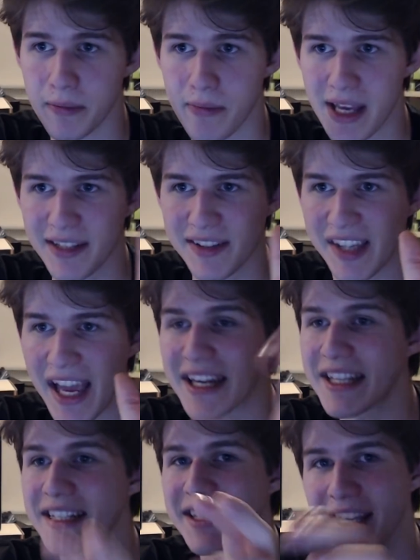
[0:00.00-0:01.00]
mix
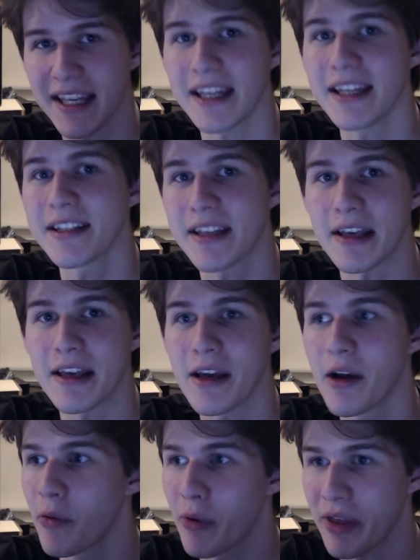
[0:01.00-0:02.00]
any Tahiti
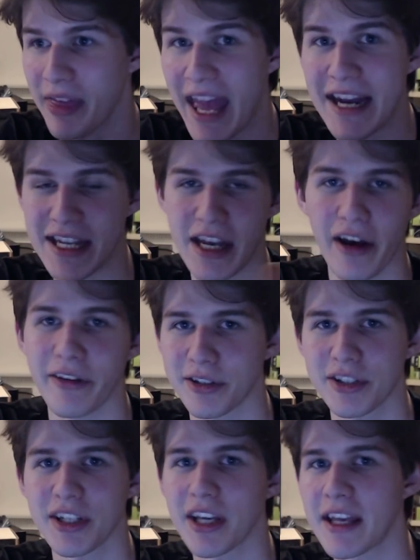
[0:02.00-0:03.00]
with any other
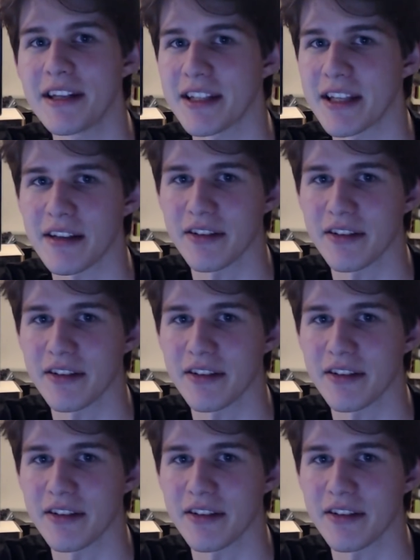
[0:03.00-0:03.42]
Tahiti.